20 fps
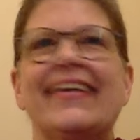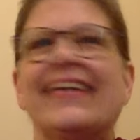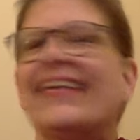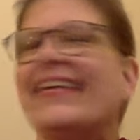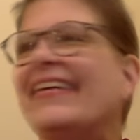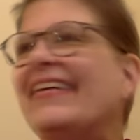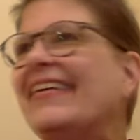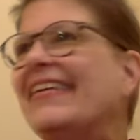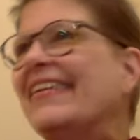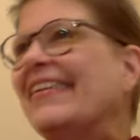Uh,
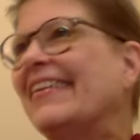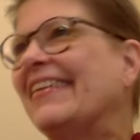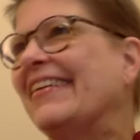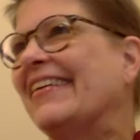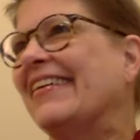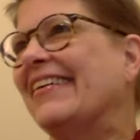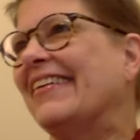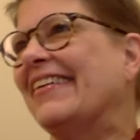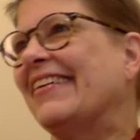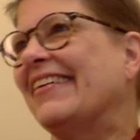Thank you.
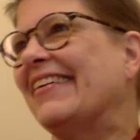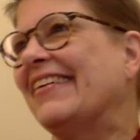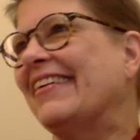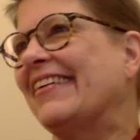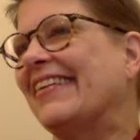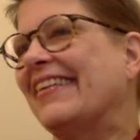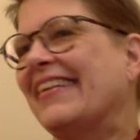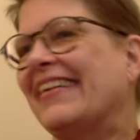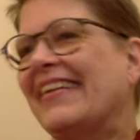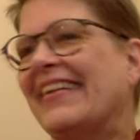
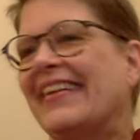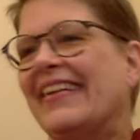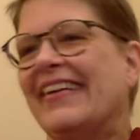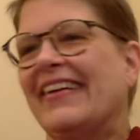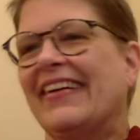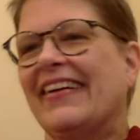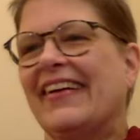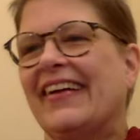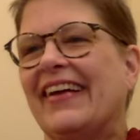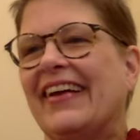
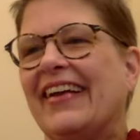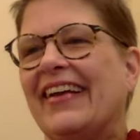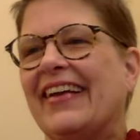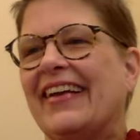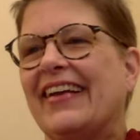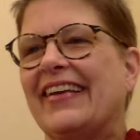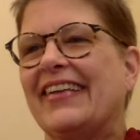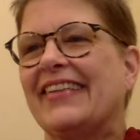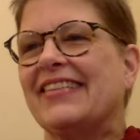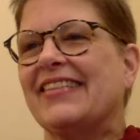
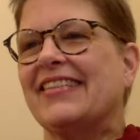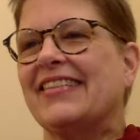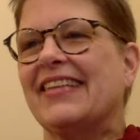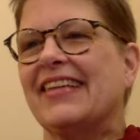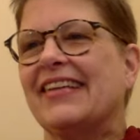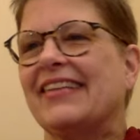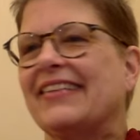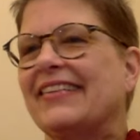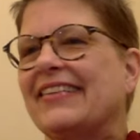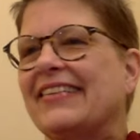Right, it's
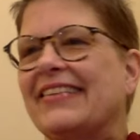settled.